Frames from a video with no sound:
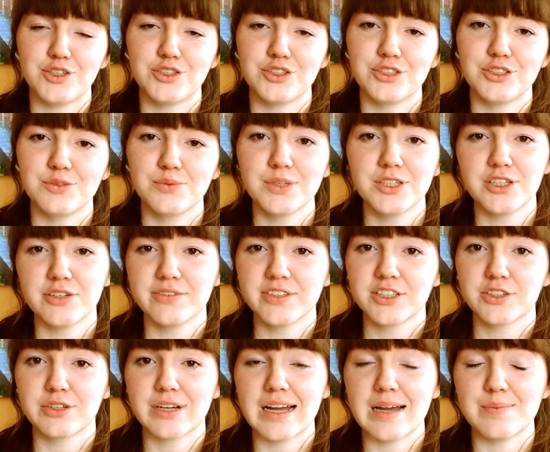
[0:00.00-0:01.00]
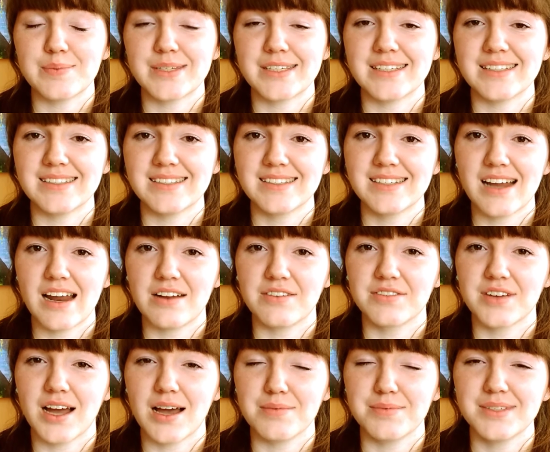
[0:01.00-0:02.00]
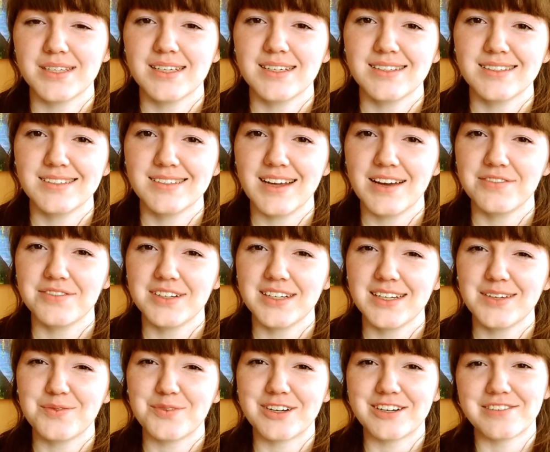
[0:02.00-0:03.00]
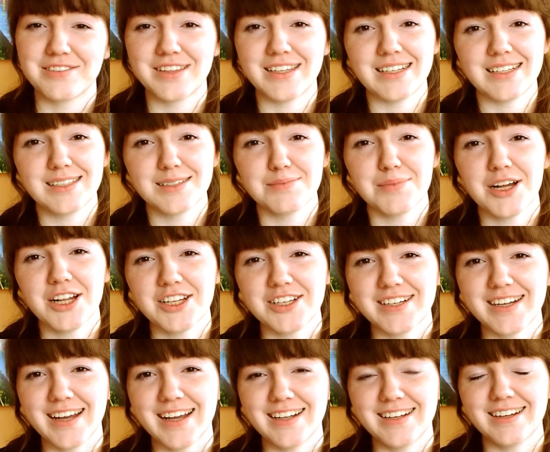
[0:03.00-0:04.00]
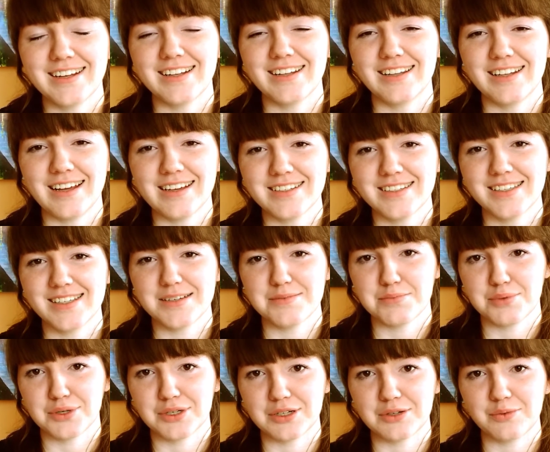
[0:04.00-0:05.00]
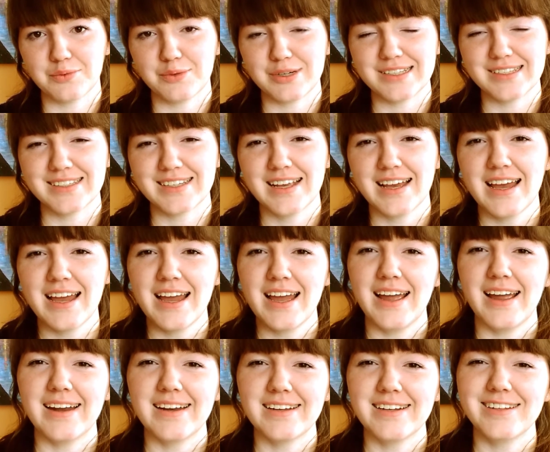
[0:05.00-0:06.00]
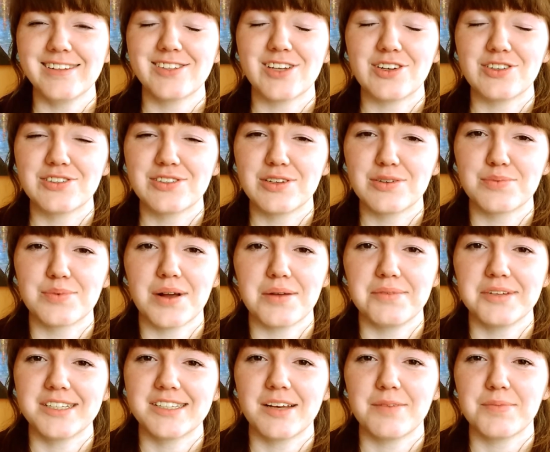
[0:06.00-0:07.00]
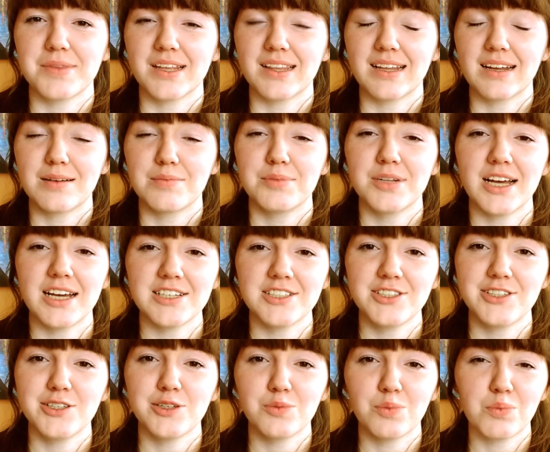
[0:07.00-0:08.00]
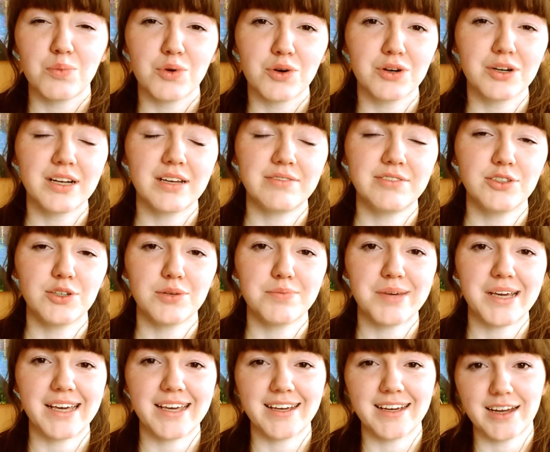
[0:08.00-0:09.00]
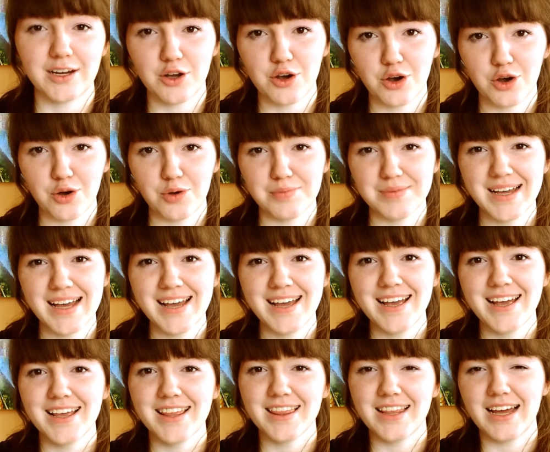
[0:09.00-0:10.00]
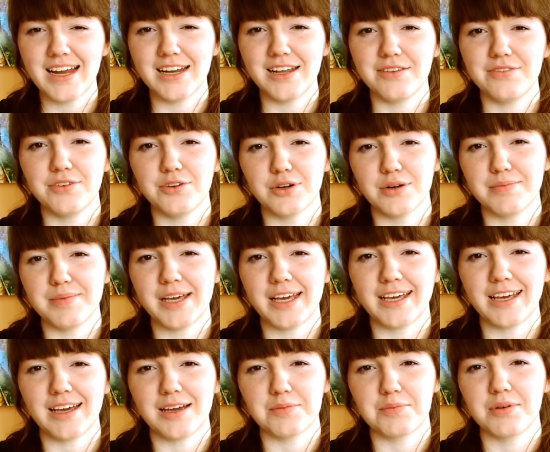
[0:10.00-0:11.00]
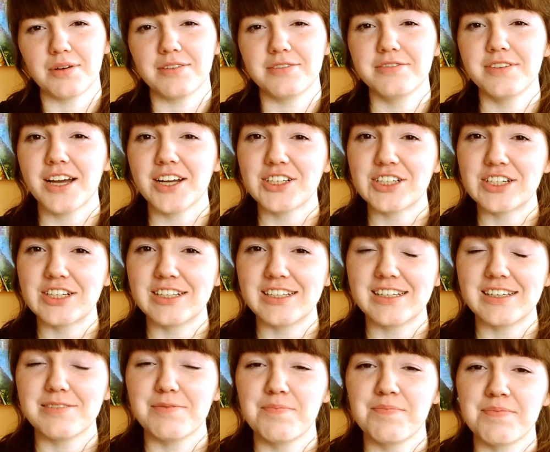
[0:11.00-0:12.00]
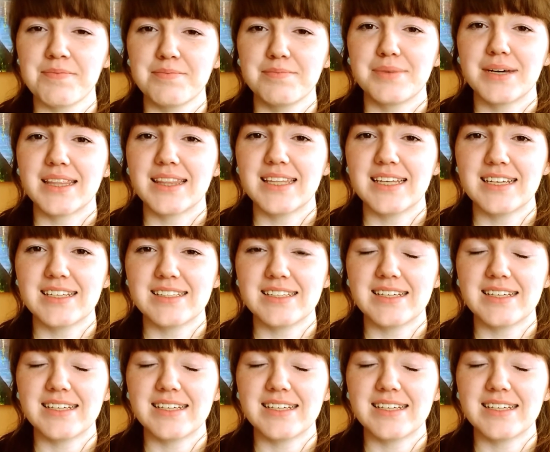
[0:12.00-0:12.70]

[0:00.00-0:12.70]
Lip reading: you should switch over to grams instead of cups is definitely one of the smaller and less important ones, and it is also probably something that applies to you more if you are baking at home than if you are baking professionally, but this